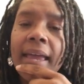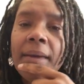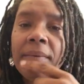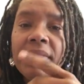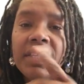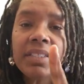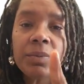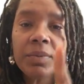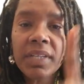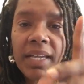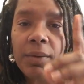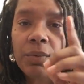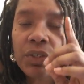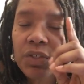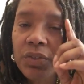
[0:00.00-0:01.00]
Amethyst
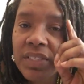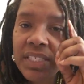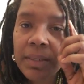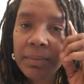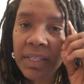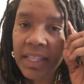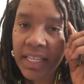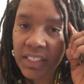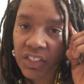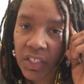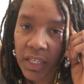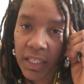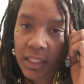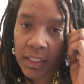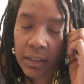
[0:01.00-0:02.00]
Renee, will you send me that
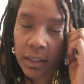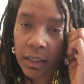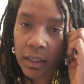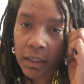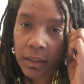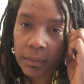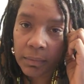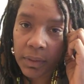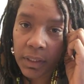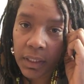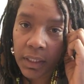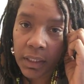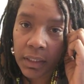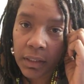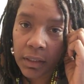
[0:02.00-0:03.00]
chant
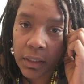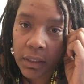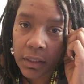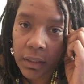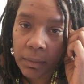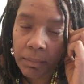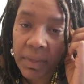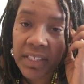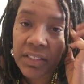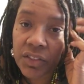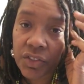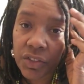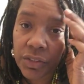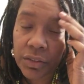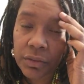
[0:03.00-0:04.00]
in the
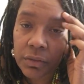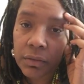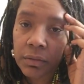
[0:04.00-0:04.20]
messenger